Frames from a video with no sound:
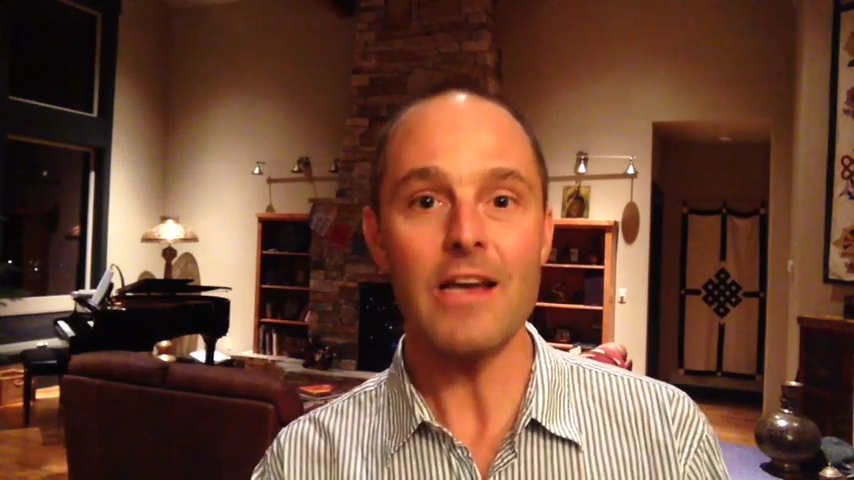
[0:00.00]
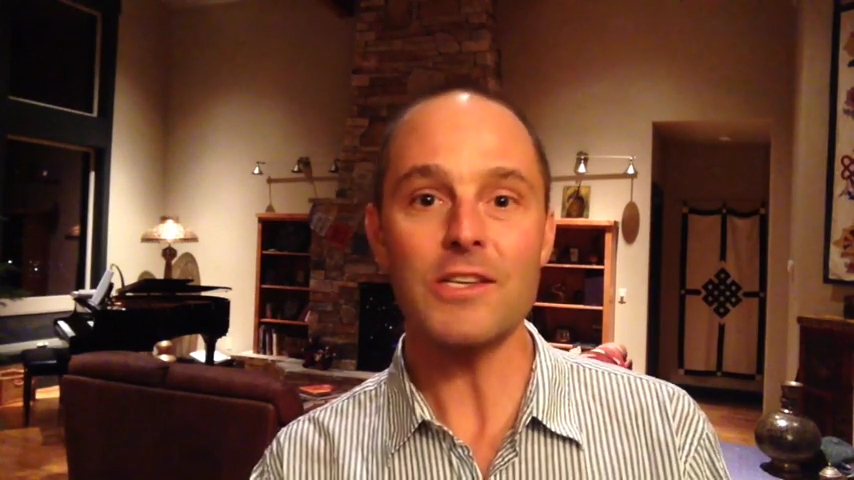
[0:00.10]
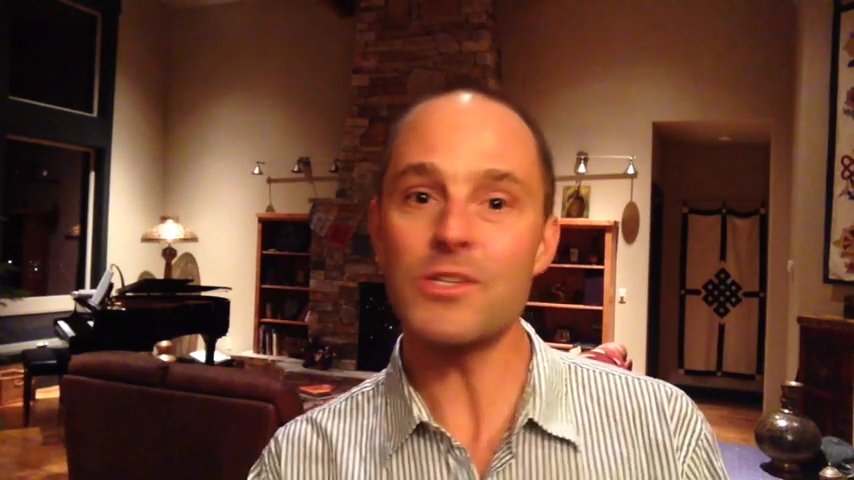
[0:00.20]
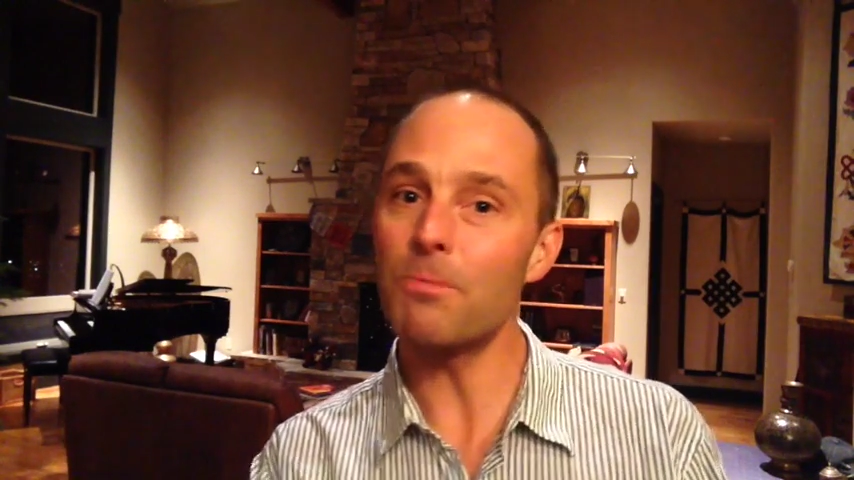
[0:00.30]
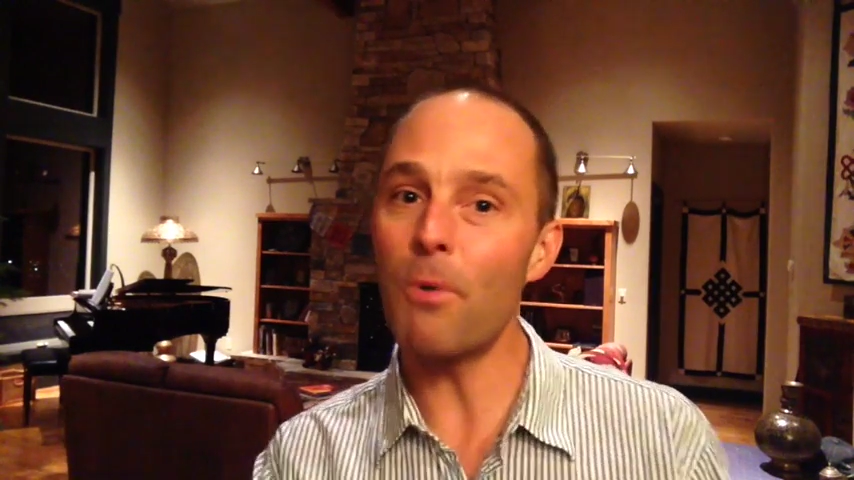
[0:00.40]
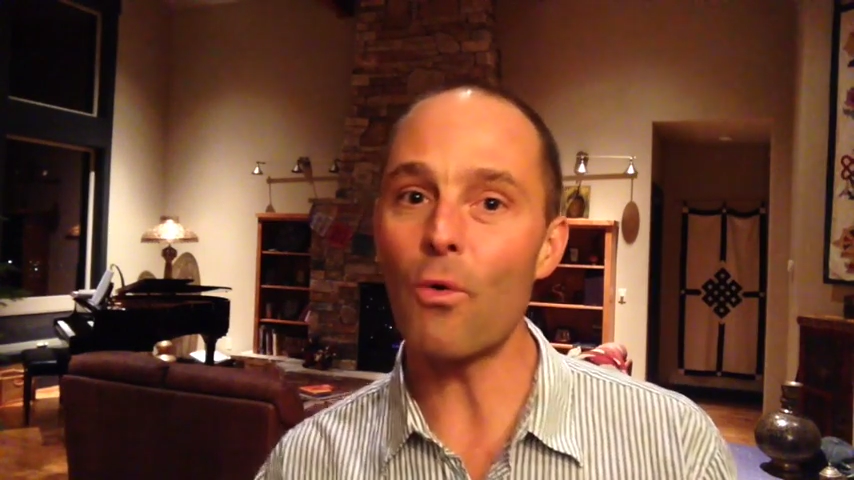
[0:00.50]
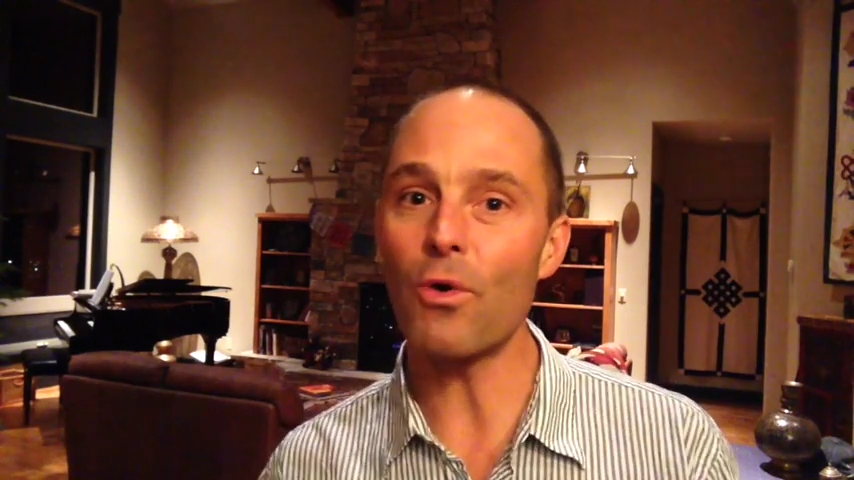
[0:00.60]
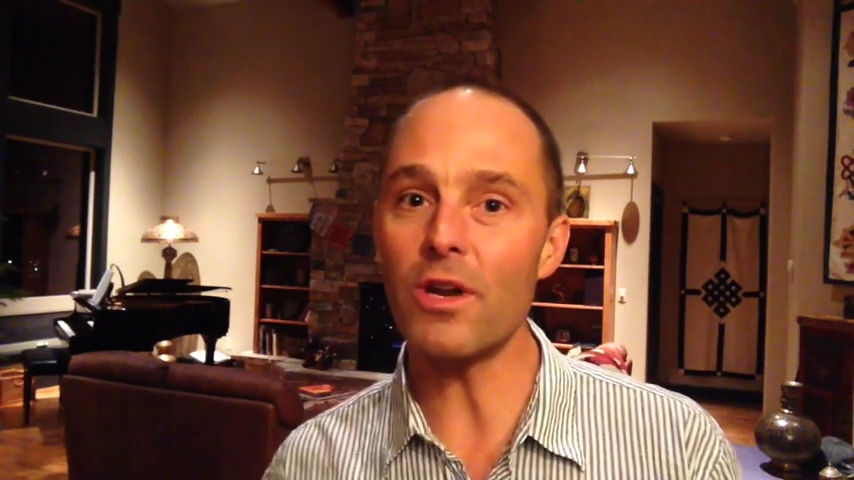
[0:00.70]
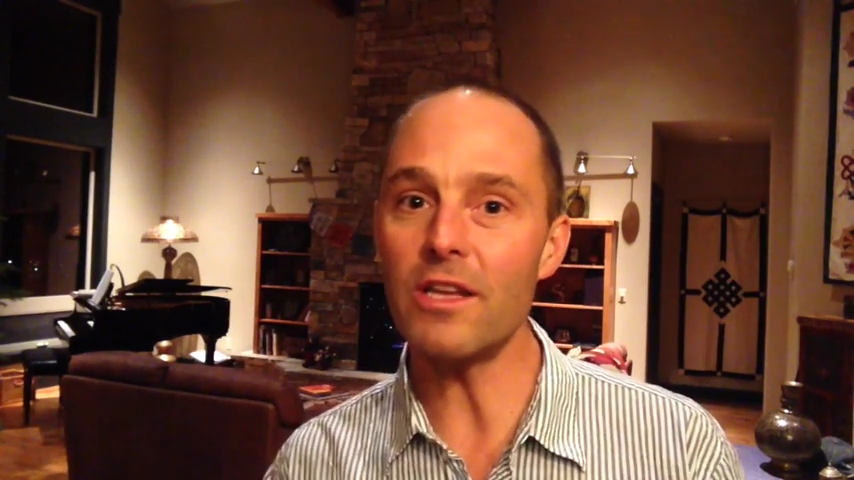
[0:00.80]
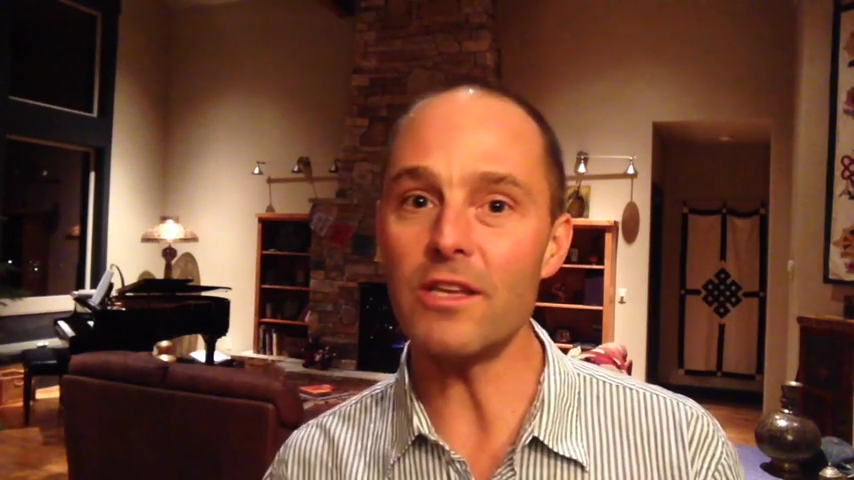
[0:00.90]

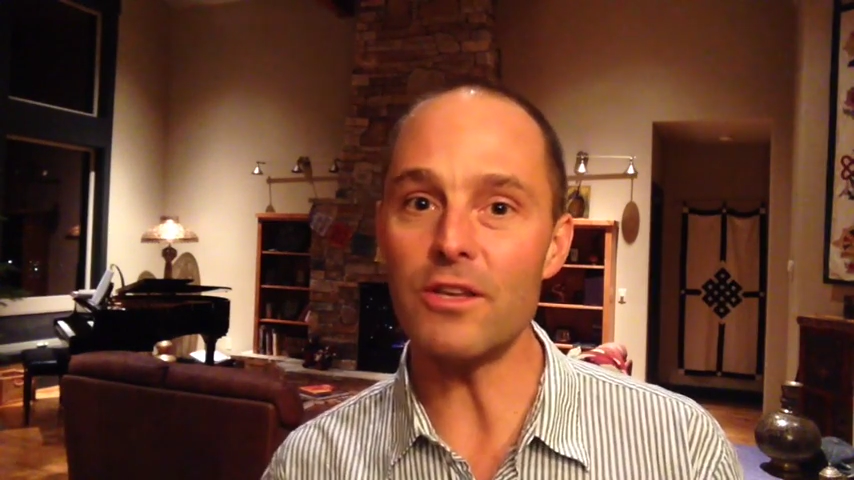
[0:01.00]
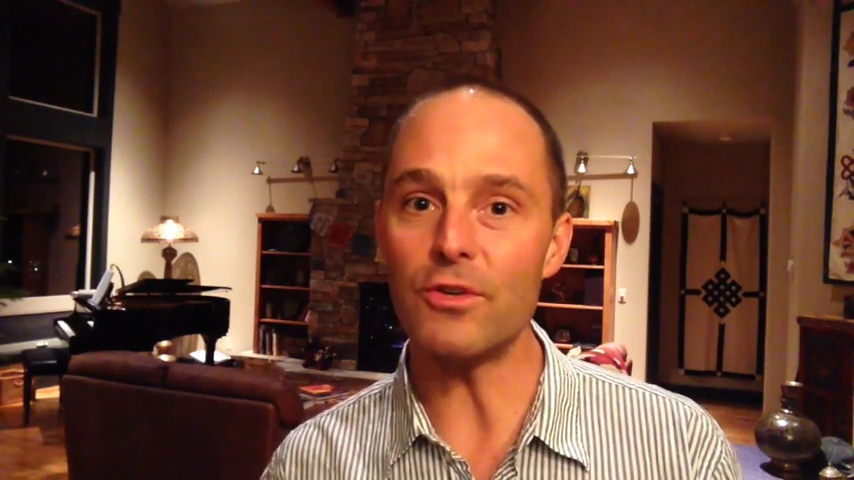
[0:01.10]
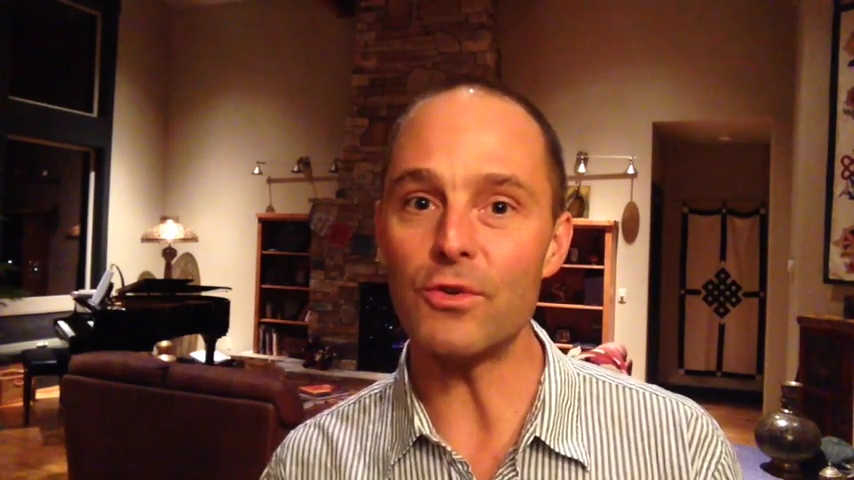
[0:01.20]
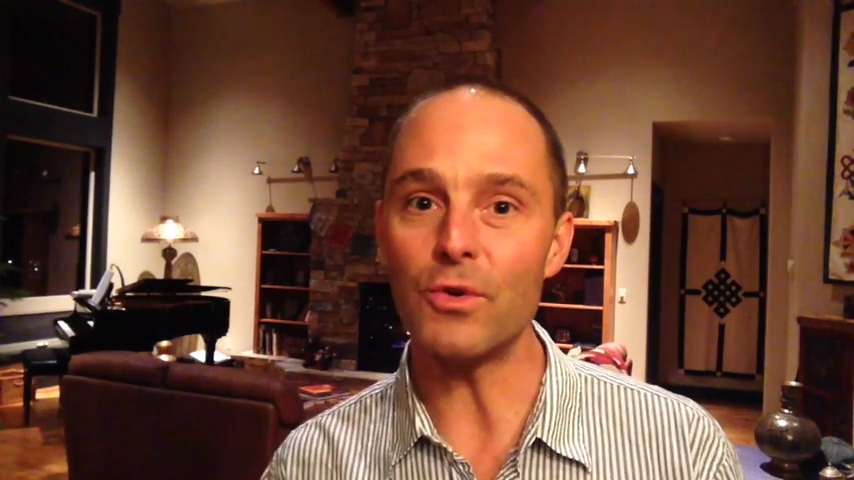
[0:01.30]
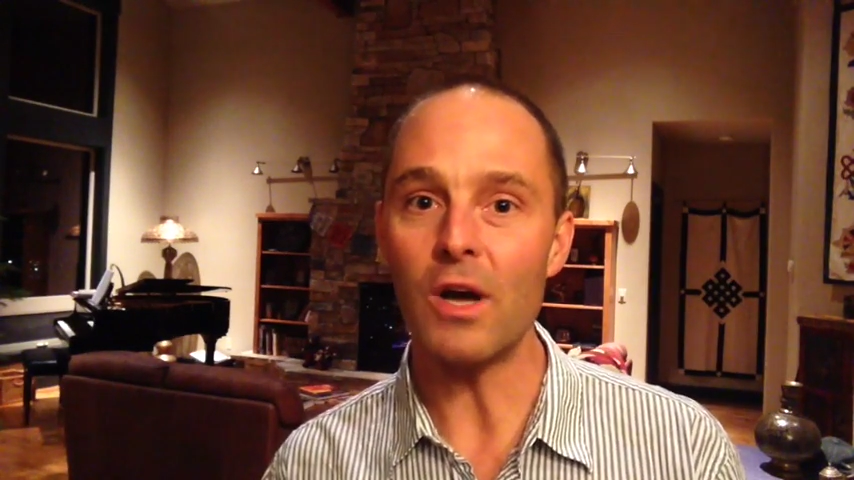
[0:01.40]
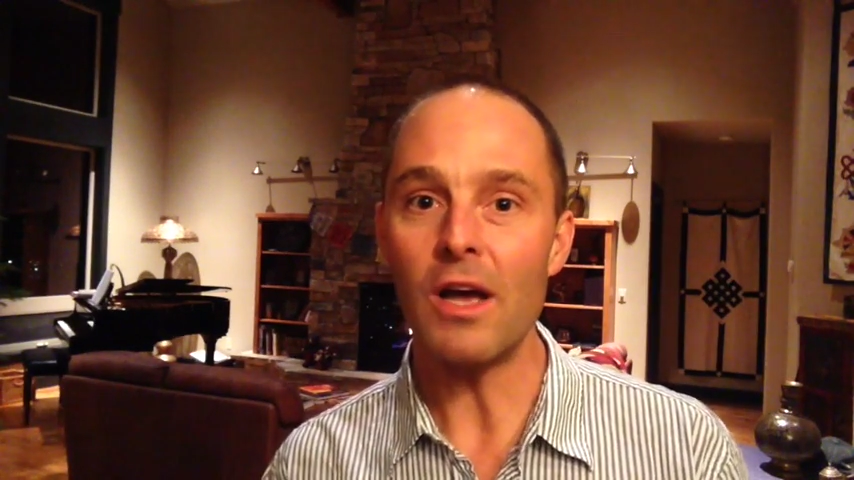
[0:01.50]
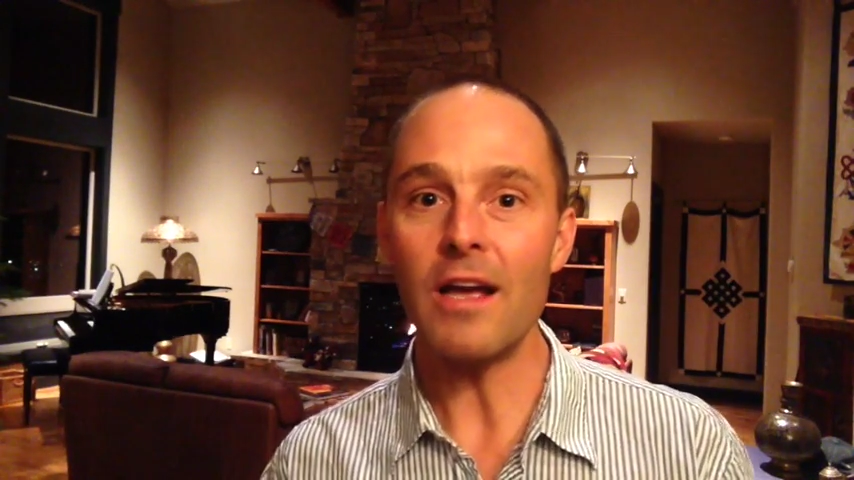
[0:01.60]
supporting you